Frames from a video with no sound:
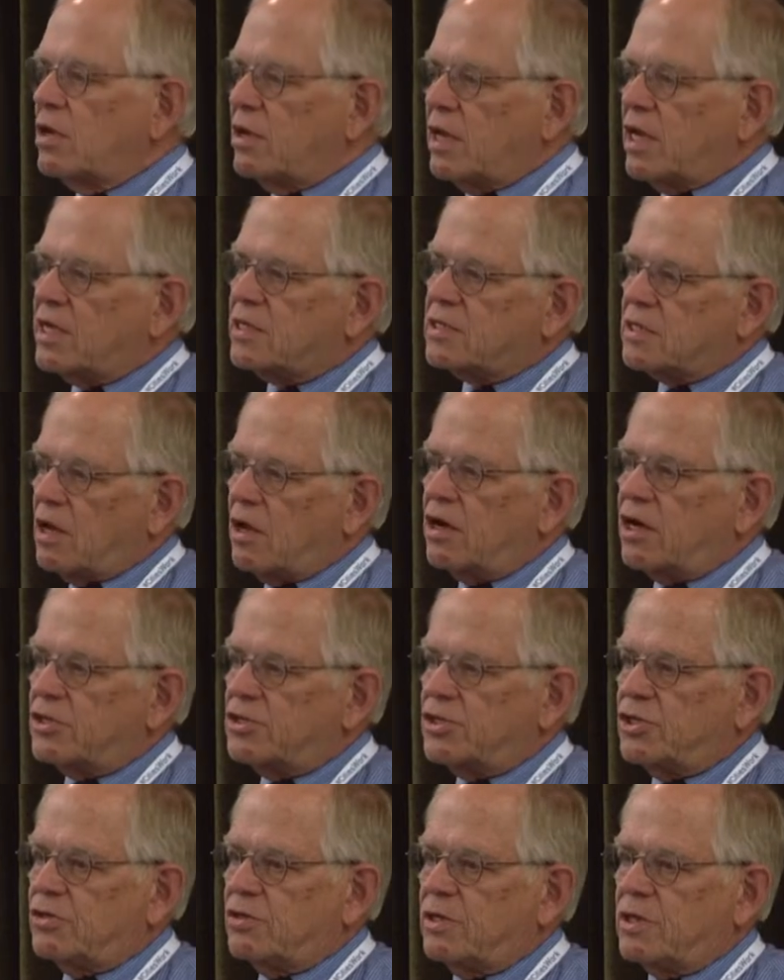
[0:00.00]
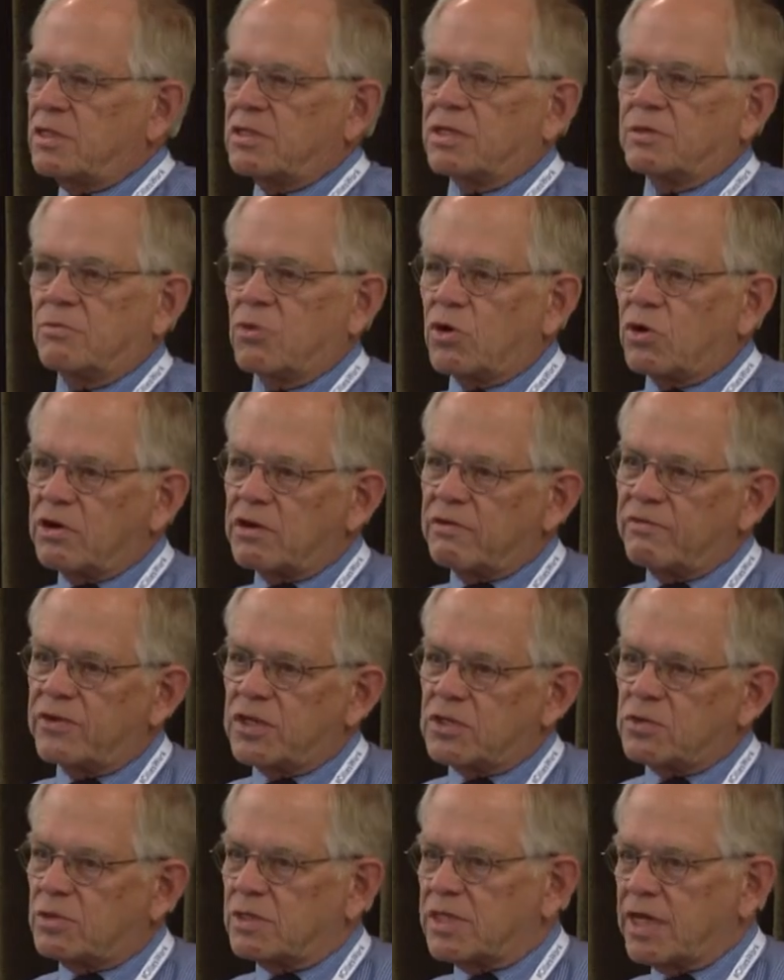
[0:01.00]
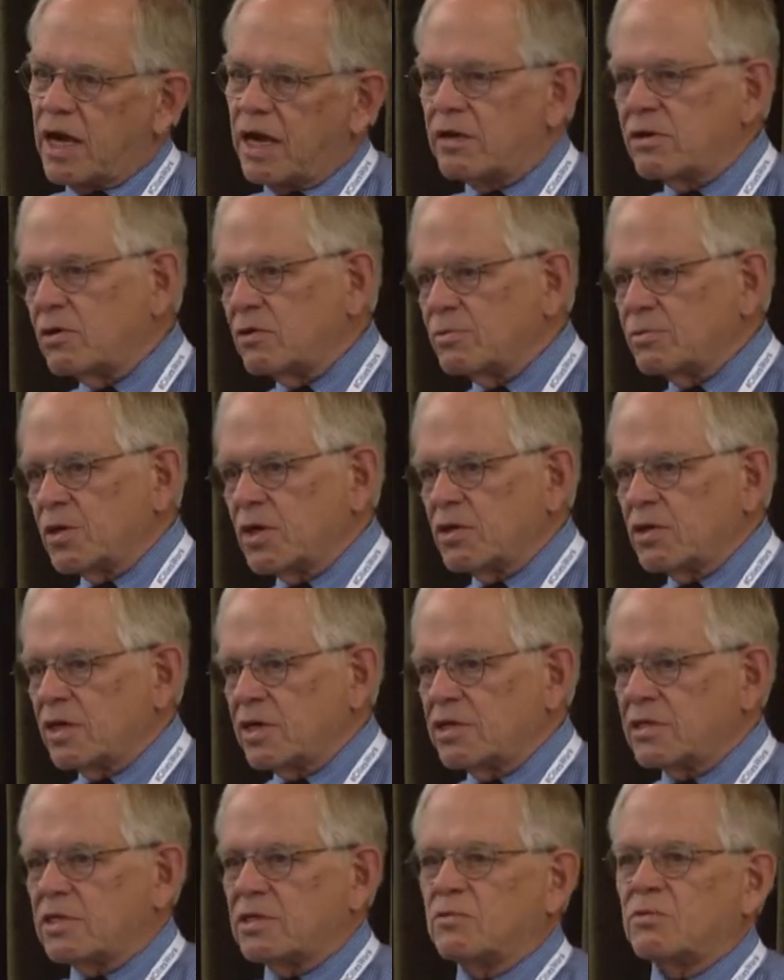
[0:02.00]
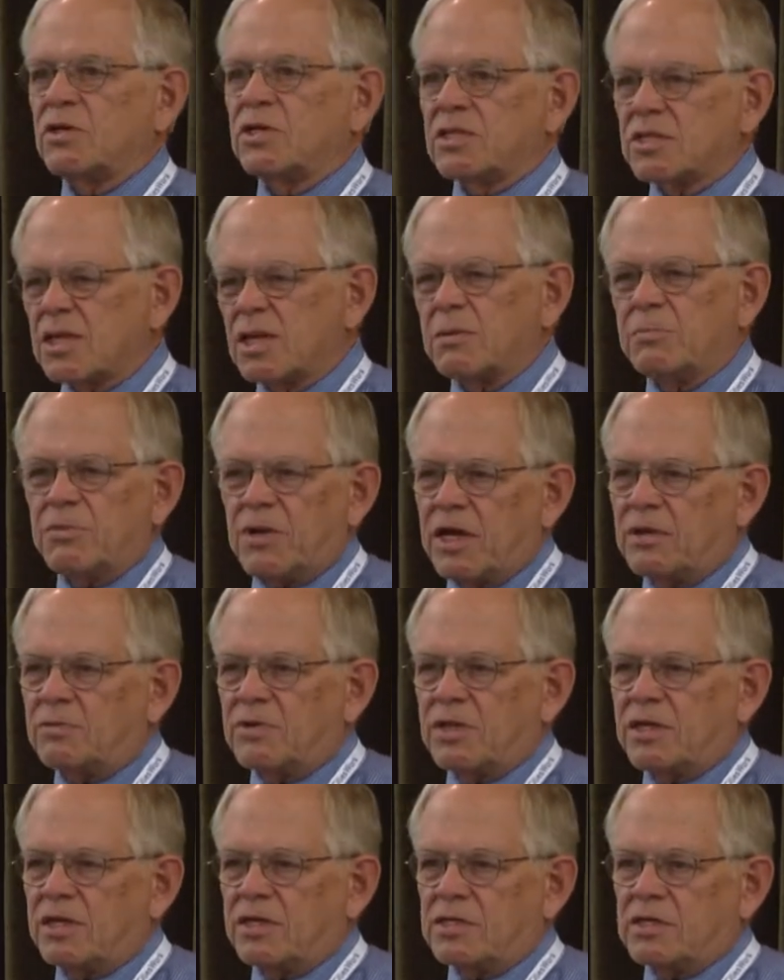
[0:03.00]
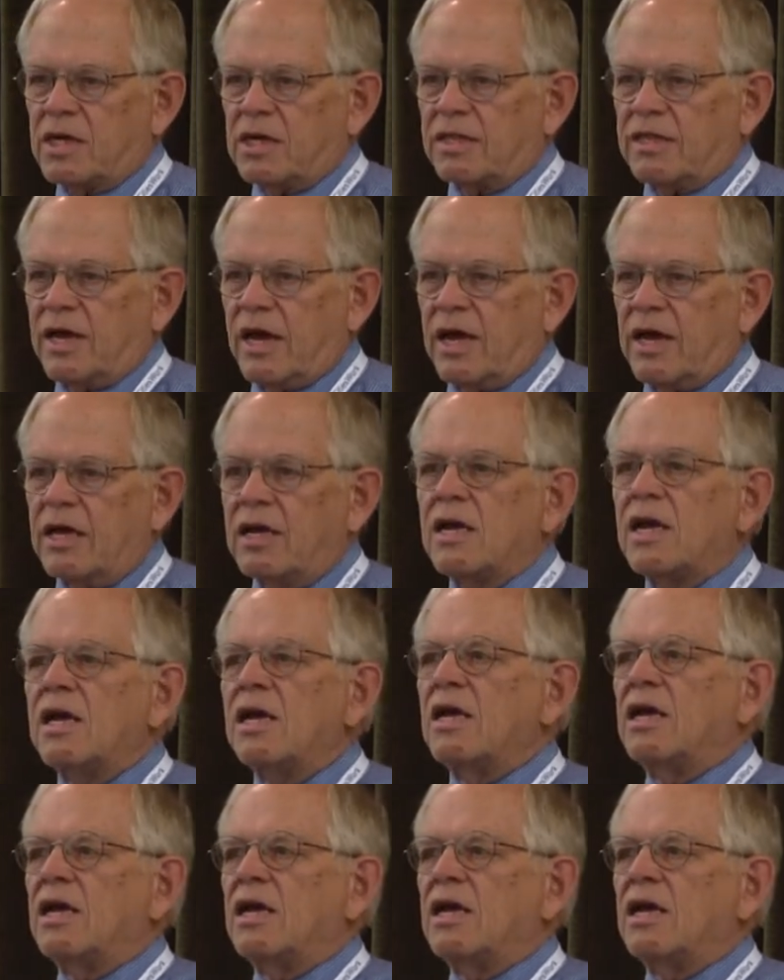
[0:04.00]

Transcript: less lodge units and more individual townhome units, and we're just going to play with things like that.